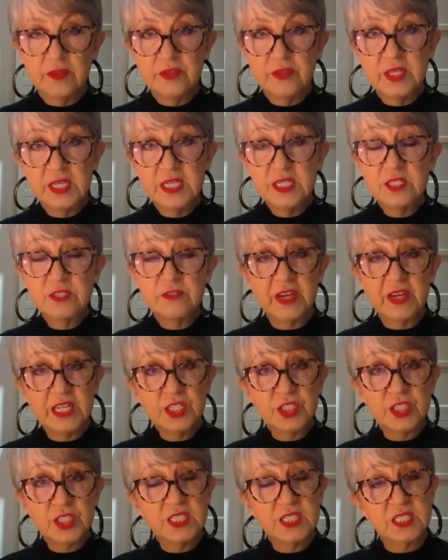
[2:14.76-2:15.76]
The
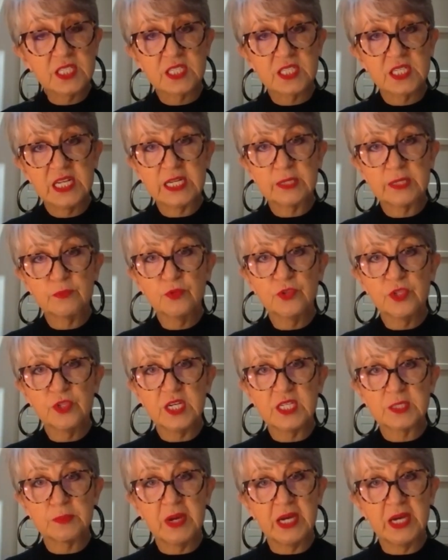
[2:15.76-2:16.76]
interventions that an Admiral
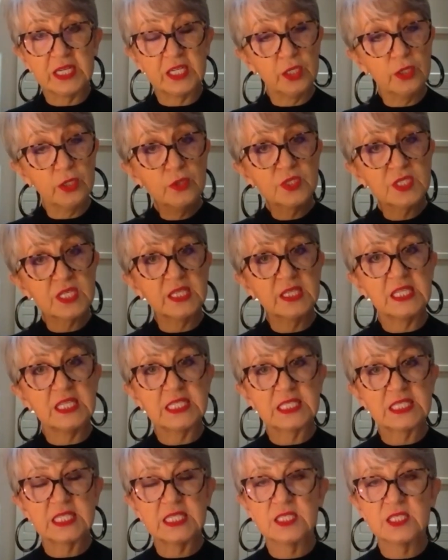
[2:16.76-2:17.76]
Nurse might use in
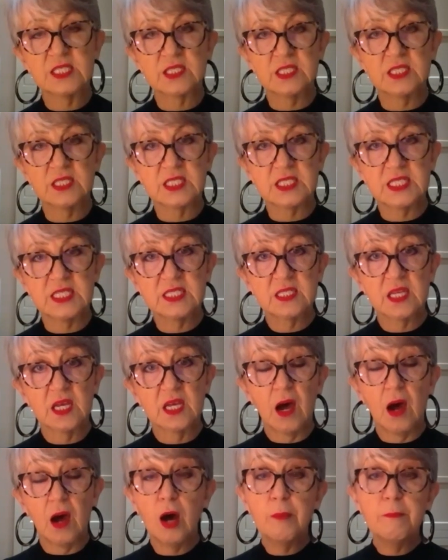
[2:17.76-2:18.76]
these instances
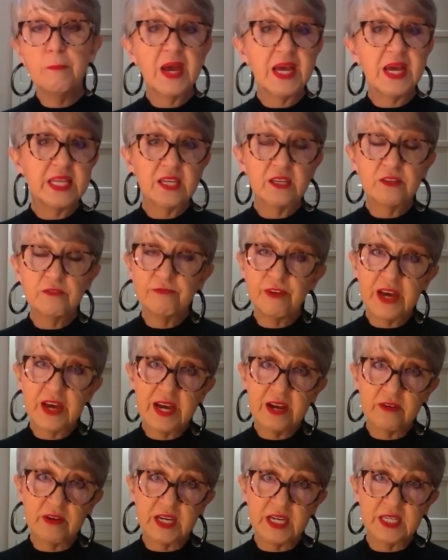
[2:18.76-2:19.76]
are many and
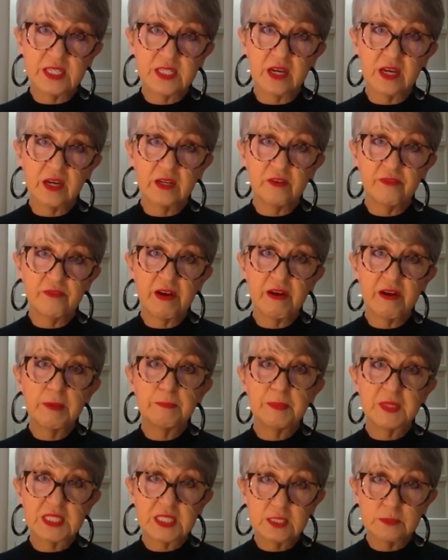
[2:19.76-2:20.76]
varied and are very
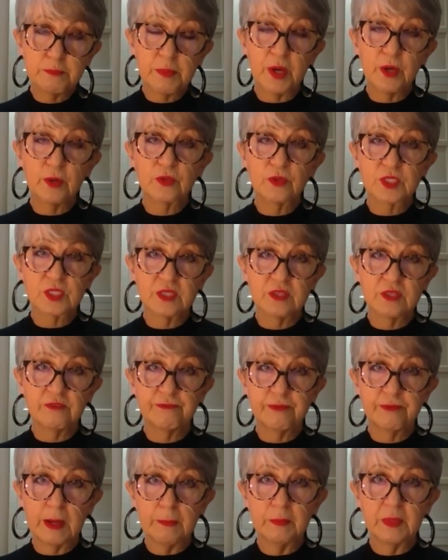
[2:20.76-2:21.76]
bespoke to the
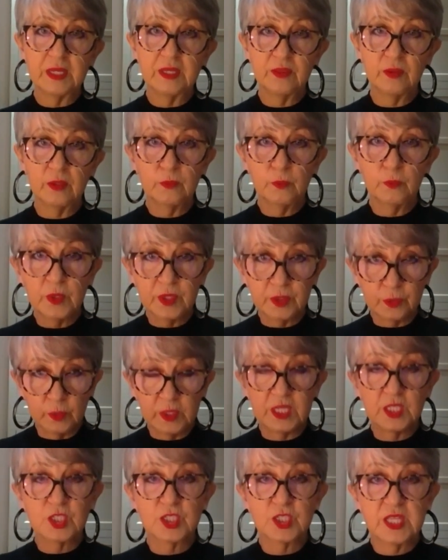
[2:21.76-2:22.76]
family with
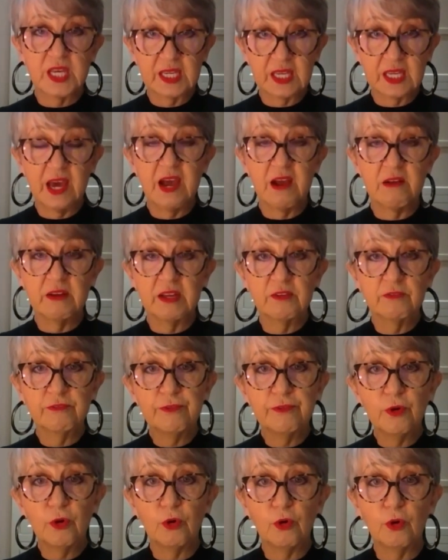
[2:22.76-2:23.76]
which they're
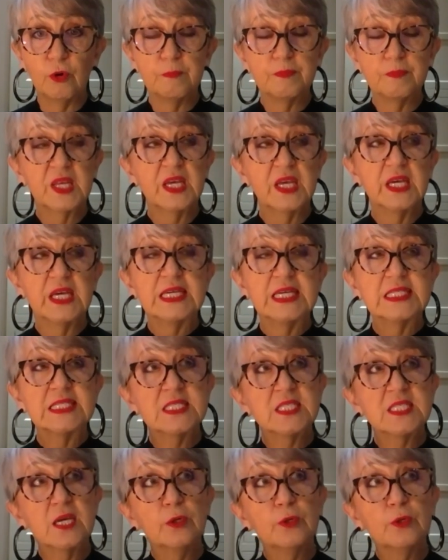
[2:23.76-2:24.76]
caring for.
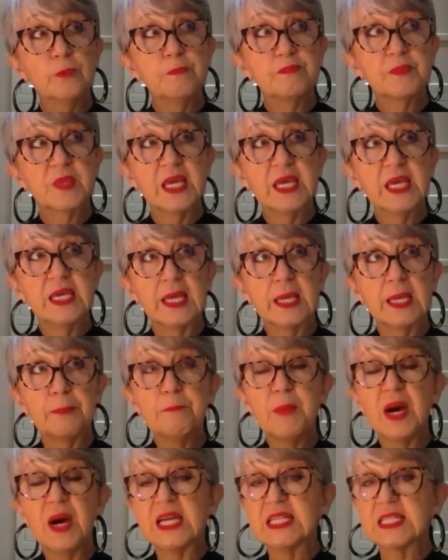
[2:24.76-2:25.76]
So
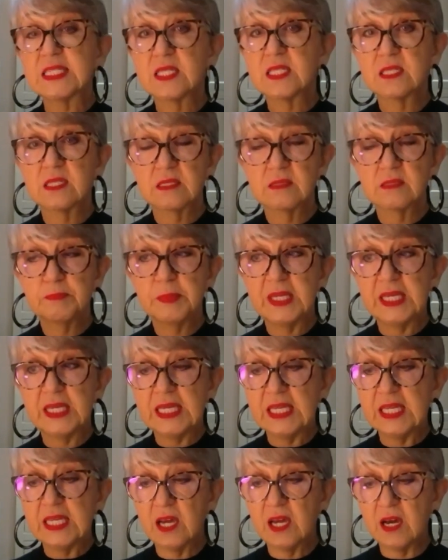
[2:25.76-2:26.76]
it might
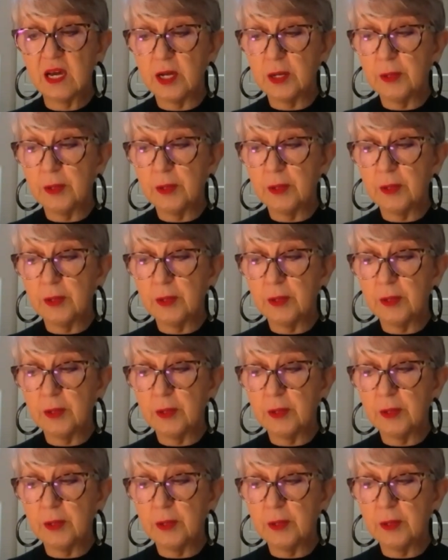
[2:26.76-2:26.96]
be